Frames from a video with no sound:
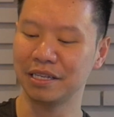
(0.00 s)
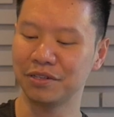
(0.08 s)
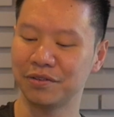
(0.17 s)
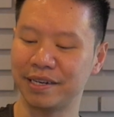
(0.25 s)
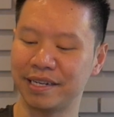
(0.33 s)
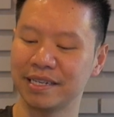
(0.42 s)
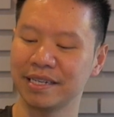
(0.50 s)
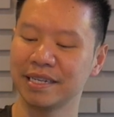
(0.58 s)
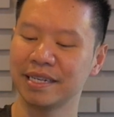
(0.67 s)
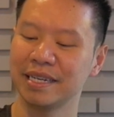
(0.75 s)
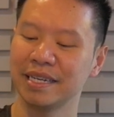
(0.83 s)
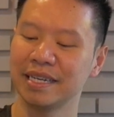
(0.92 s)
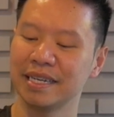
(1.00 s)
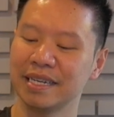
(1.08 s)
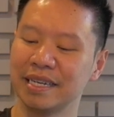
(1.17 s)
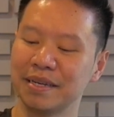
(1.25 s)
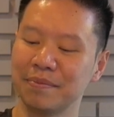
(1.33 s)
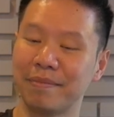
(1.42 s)
urine,
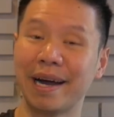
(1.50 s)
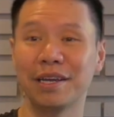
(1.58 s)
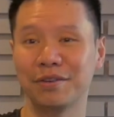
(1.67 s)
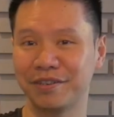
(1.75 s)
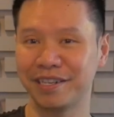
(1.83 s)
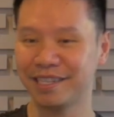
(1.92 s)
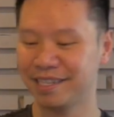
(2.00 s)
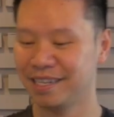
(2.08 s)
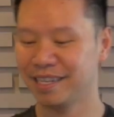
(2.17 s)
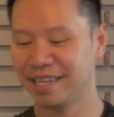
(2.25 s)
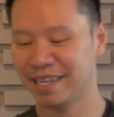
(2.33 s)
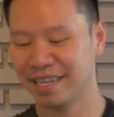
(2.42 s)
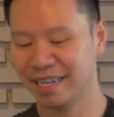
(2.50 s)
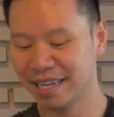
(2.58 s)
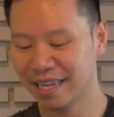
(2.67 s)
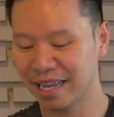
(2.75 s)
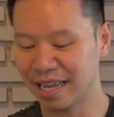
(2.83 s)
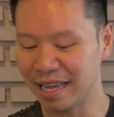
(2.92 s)
my urine.
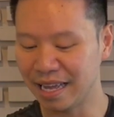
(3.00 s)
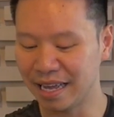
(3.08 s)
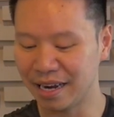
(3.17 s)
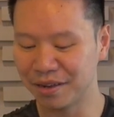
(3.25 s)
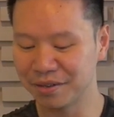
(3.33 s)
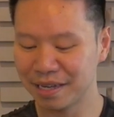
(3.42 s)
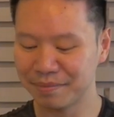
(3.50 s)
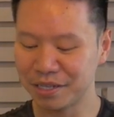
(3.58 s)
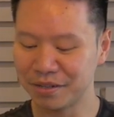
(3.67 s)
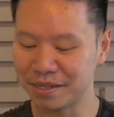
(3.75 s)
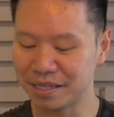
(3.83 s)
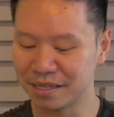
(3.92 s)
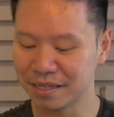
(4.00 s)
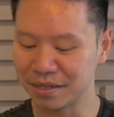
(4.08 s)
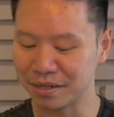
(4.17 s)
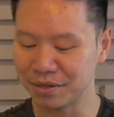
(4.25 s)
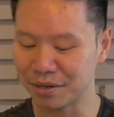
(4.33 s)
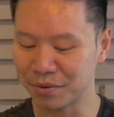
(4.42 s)
And all you have to do
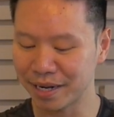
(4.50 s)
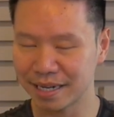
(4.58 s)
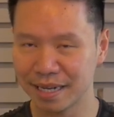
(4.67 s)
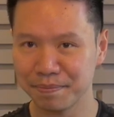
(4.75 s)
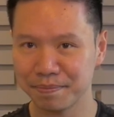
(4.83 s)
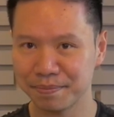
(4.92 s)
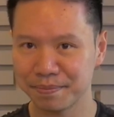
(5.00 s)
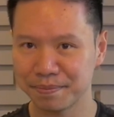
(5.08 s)
is do a quick dip